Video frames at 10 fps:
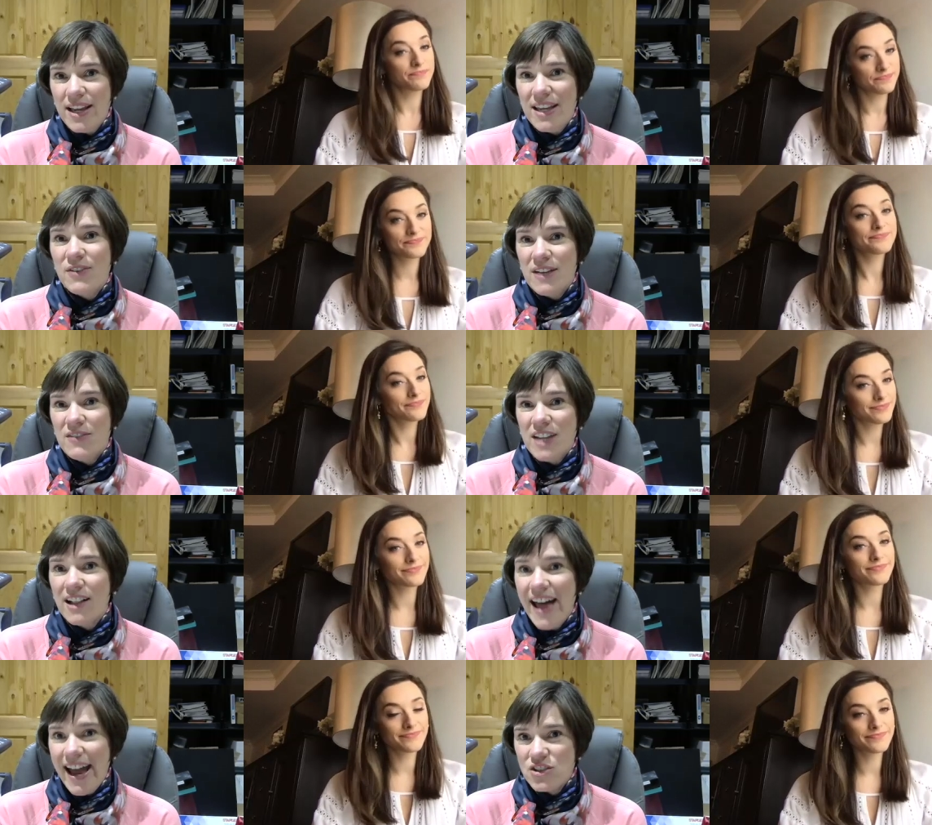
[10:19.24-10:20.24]
Speaker 1: even in the
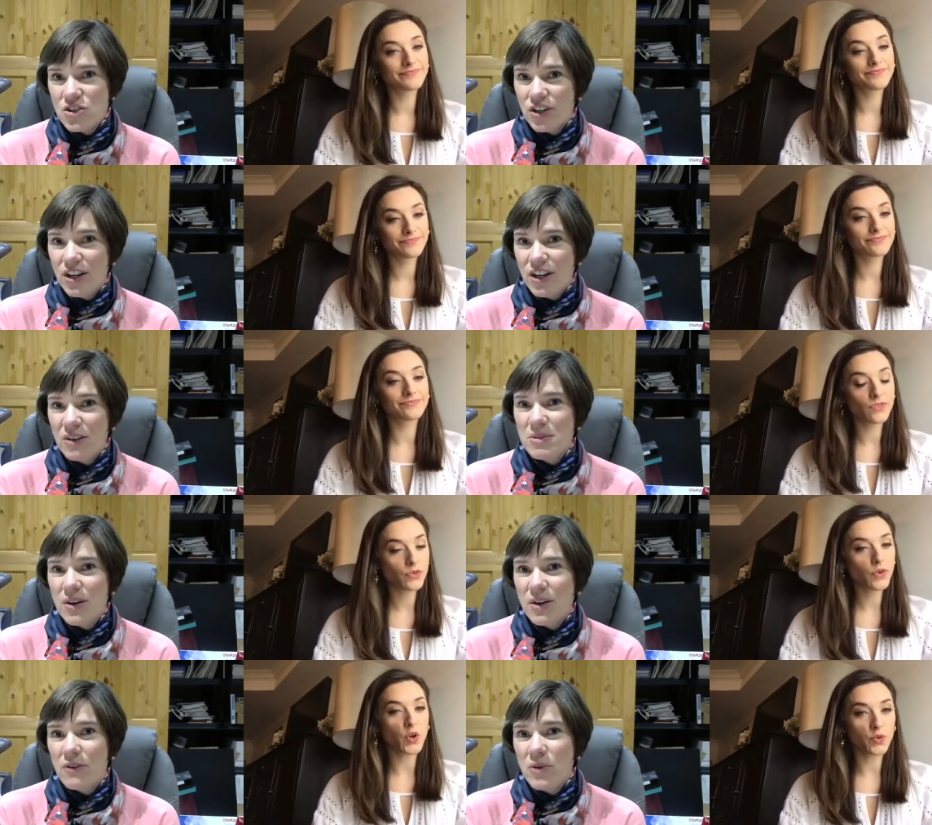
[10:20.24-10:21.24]
classroom.
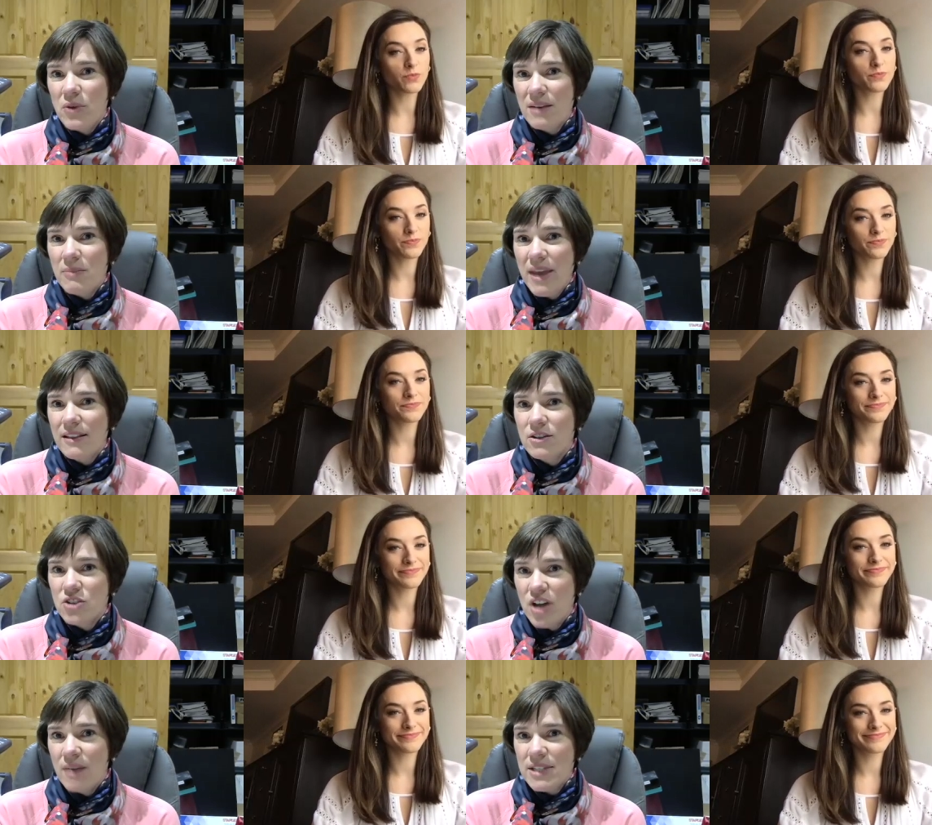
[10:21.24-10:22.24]
So if we can make their
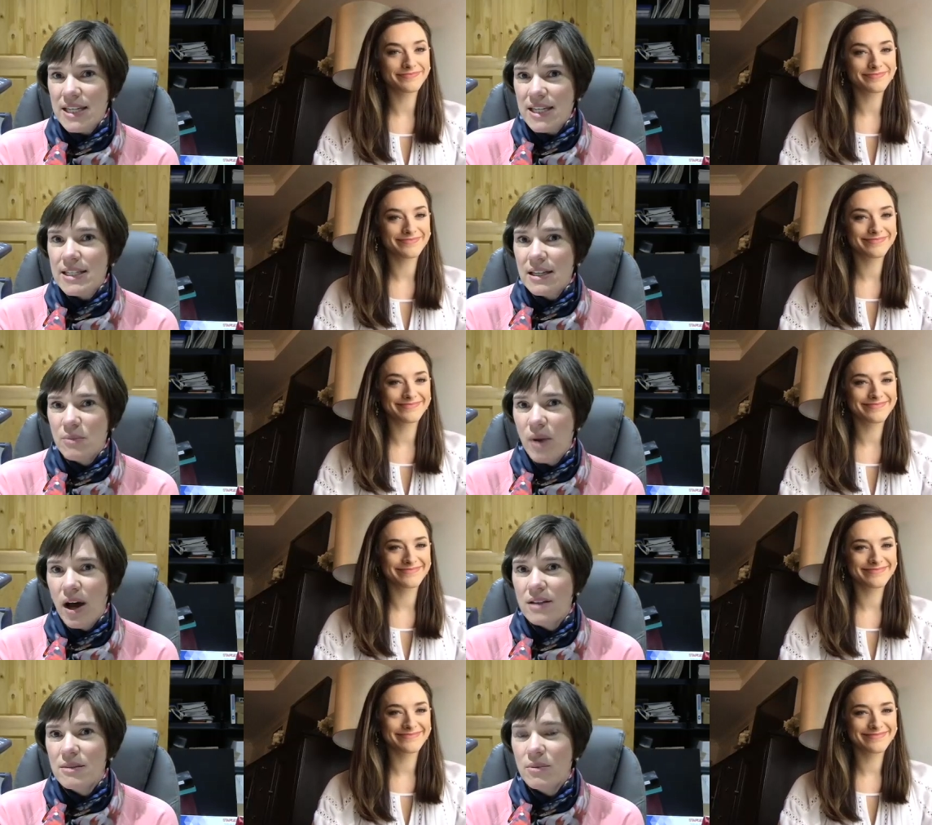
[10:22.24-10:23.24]
job as easy as
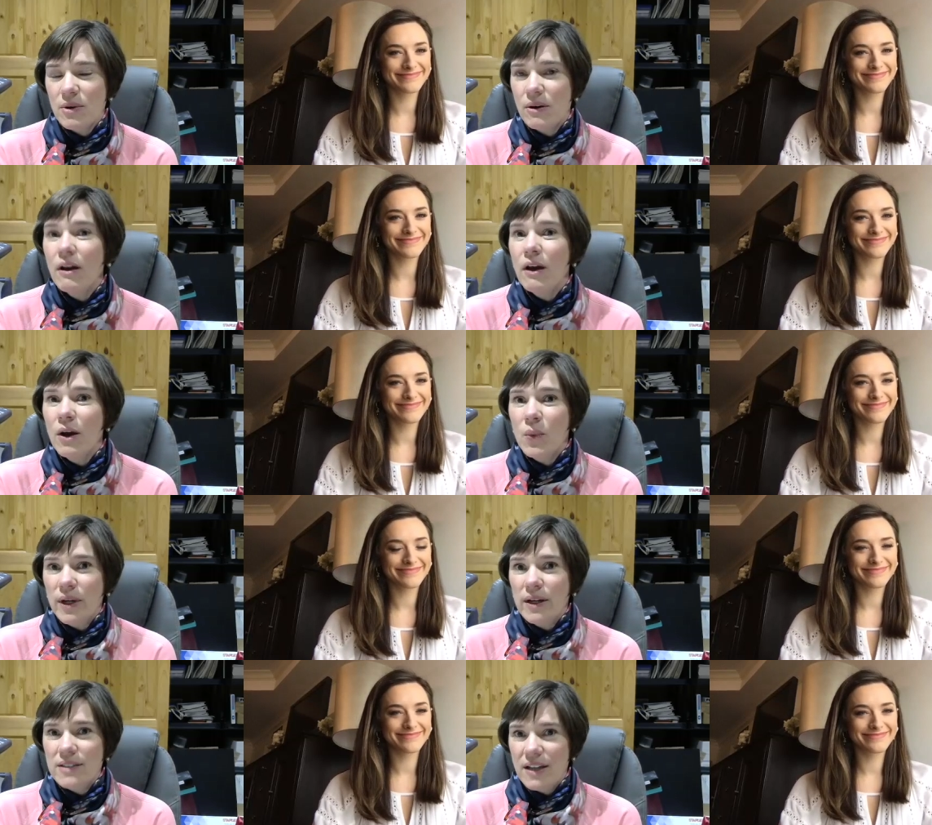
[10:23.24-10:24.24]
possible, we
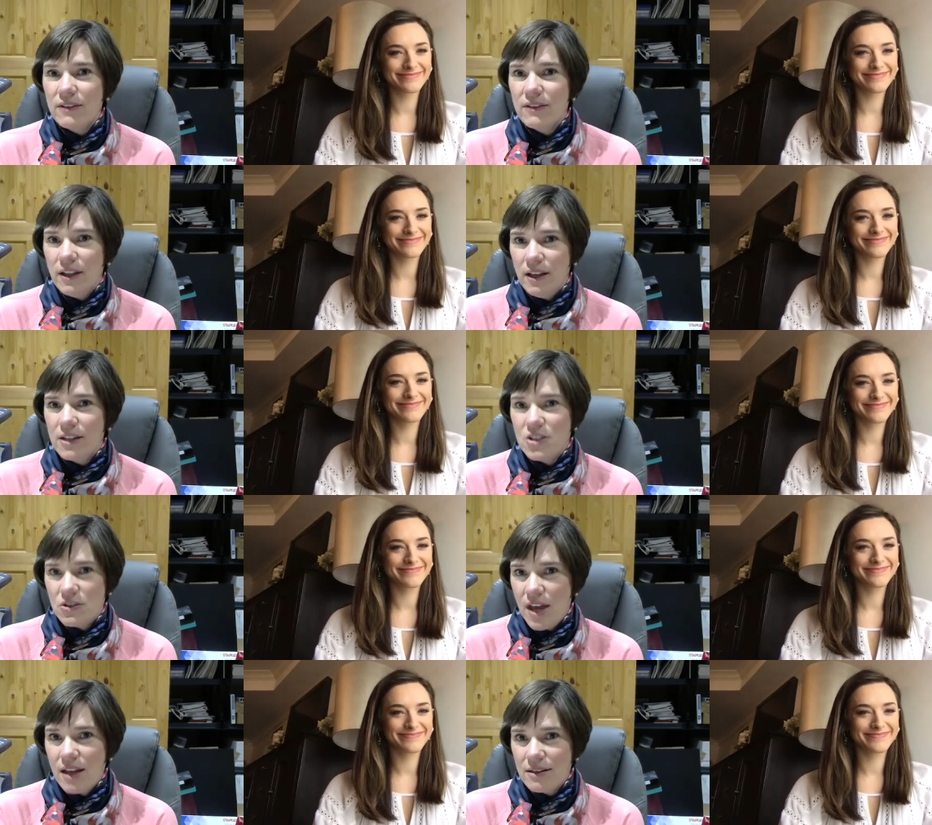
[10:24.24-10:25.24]
are definitely going to do
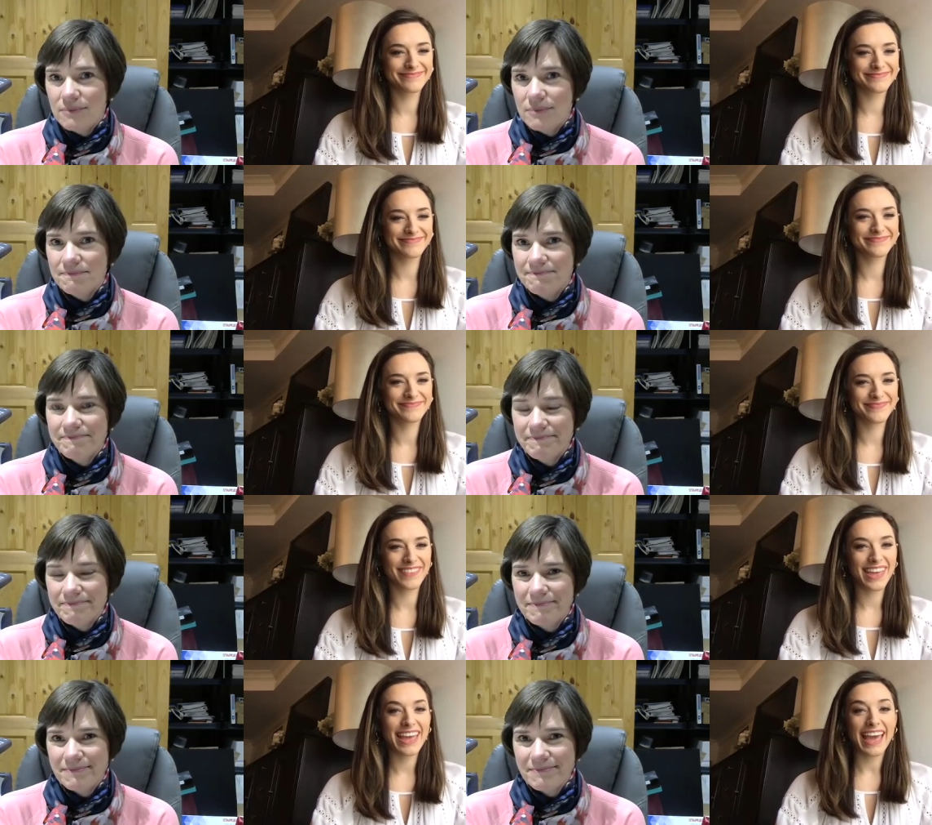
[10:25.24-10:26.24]

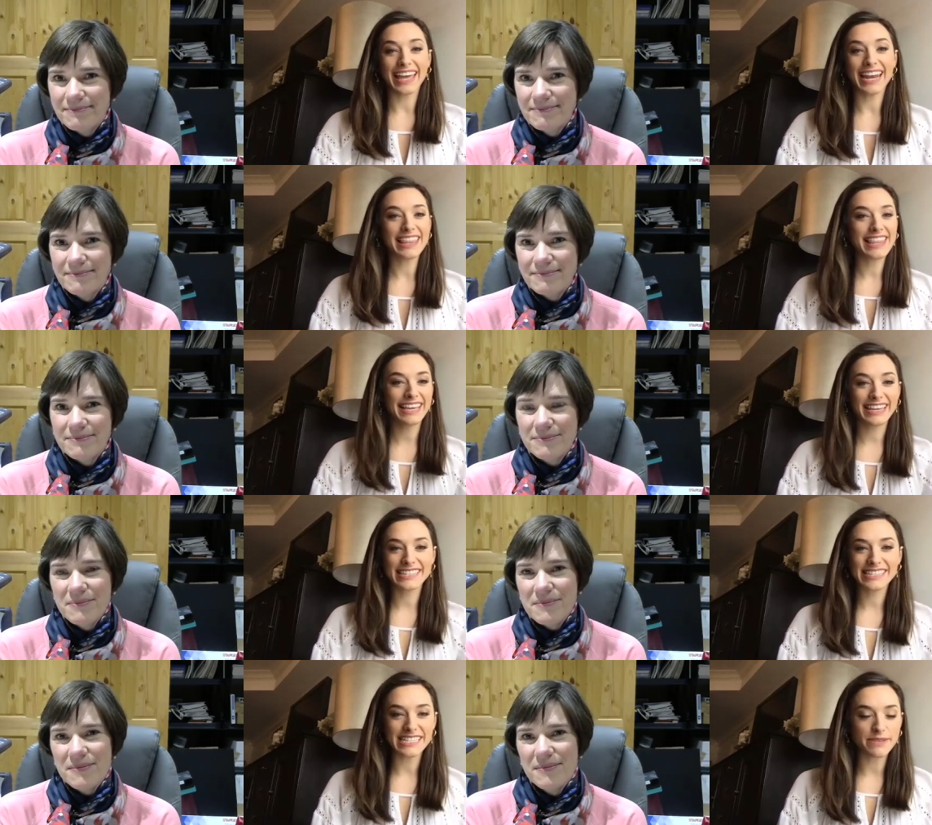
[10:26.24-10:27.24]
Speaker 2: that. And I think
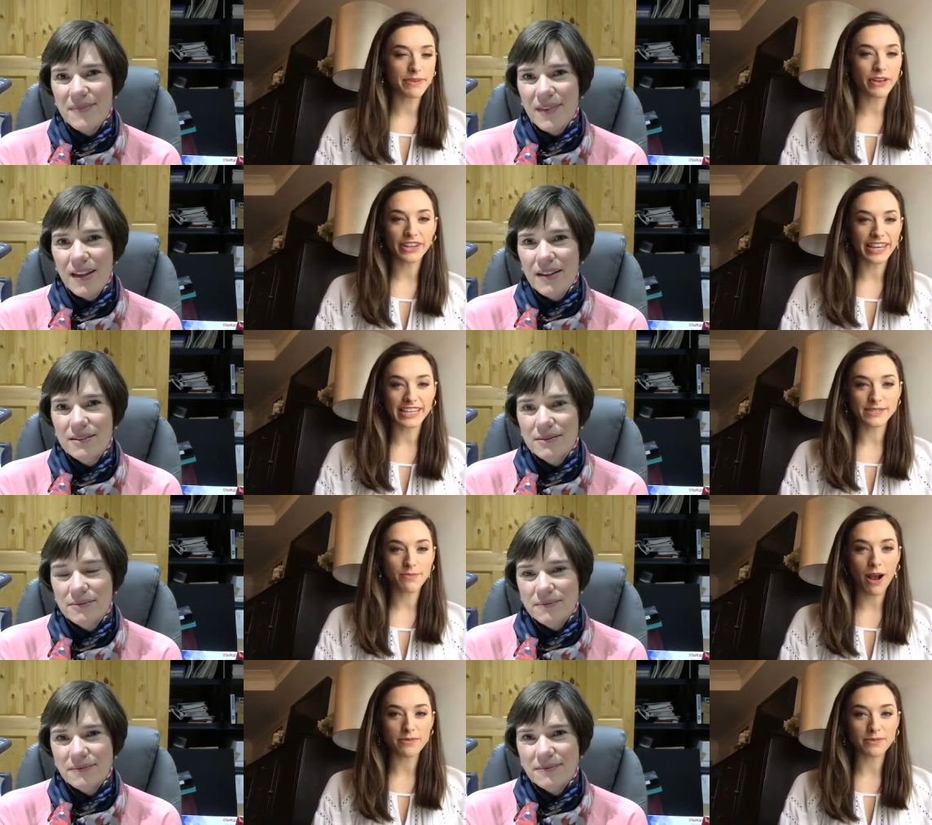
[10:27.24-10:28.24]
accessibility is
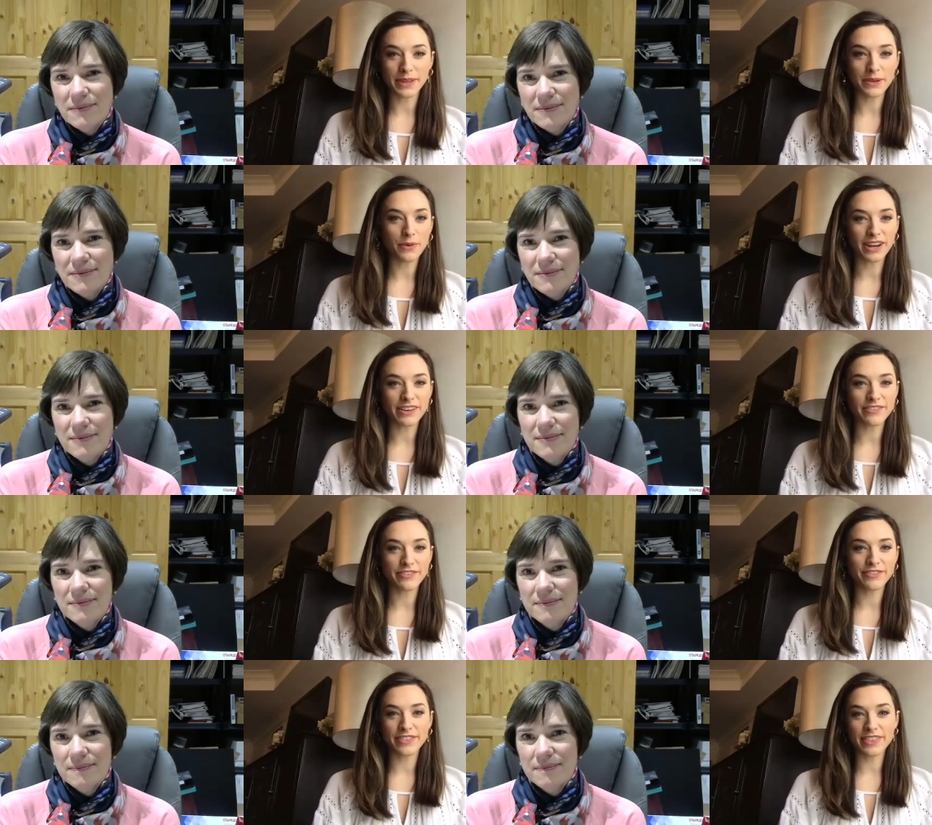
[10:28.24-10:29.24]
probably one of
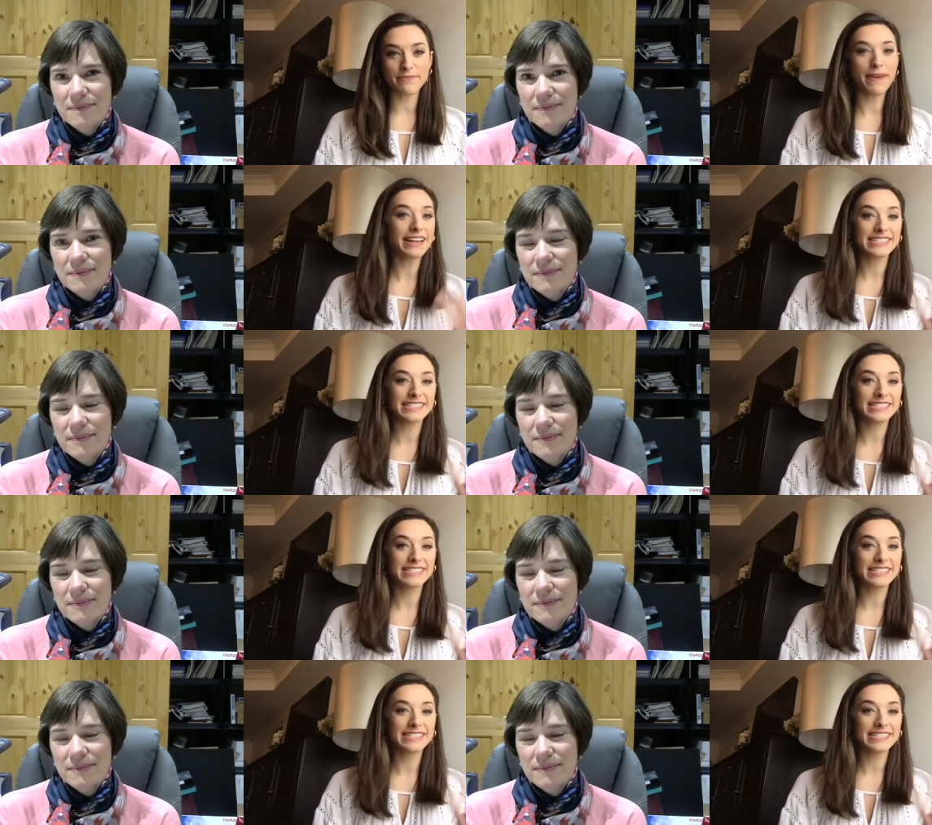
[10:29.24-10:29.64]
the best